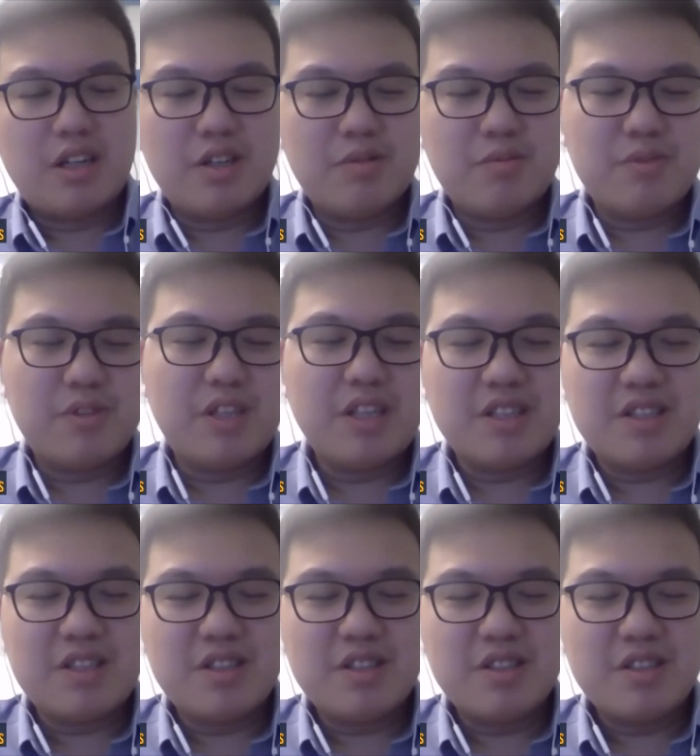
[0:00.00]

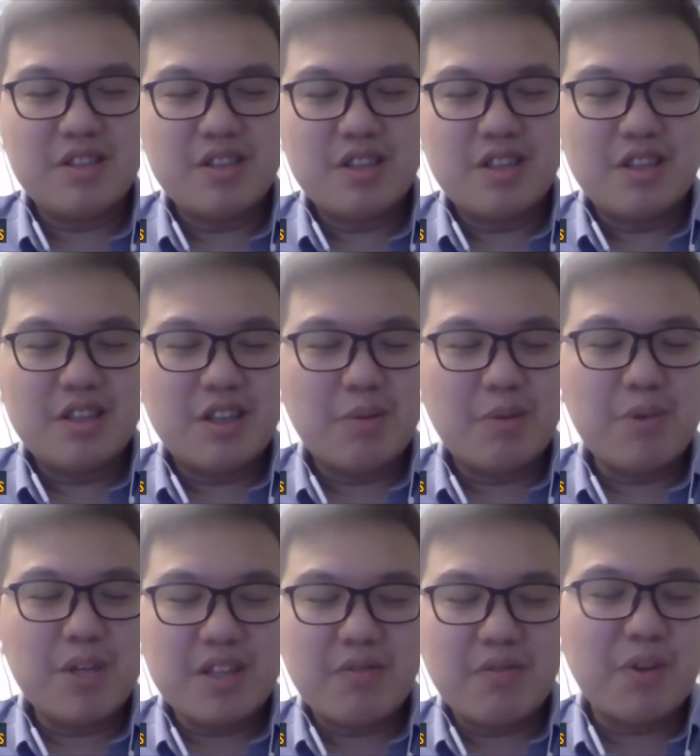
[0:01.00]
it's a
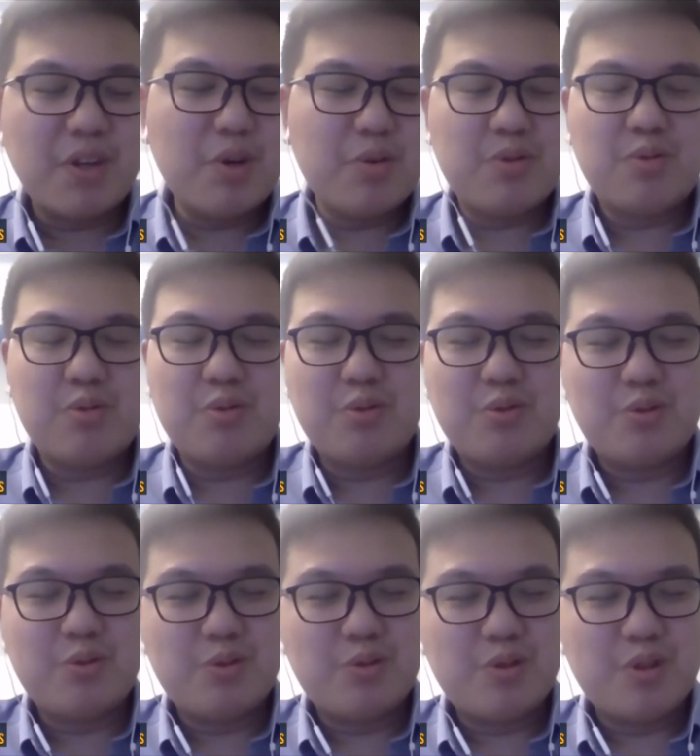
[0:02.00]
bit difficult
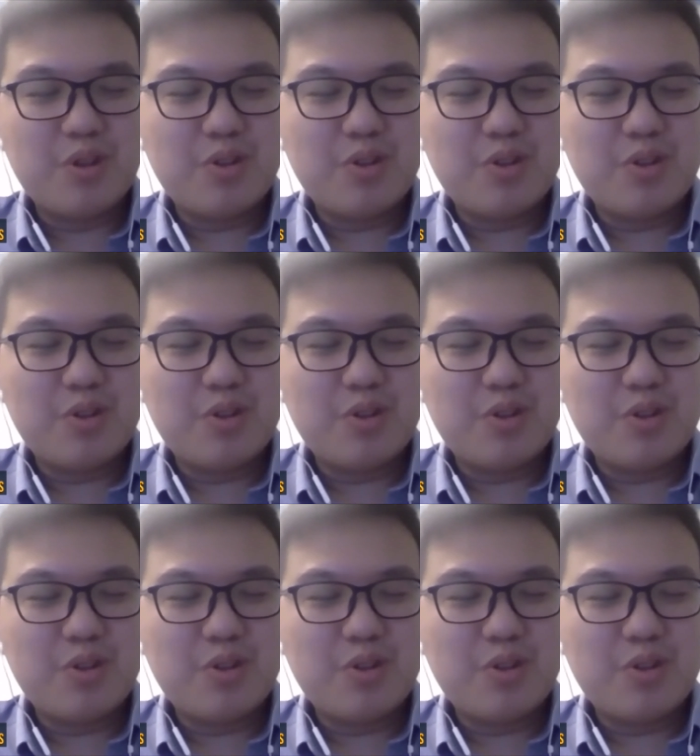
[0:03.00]
to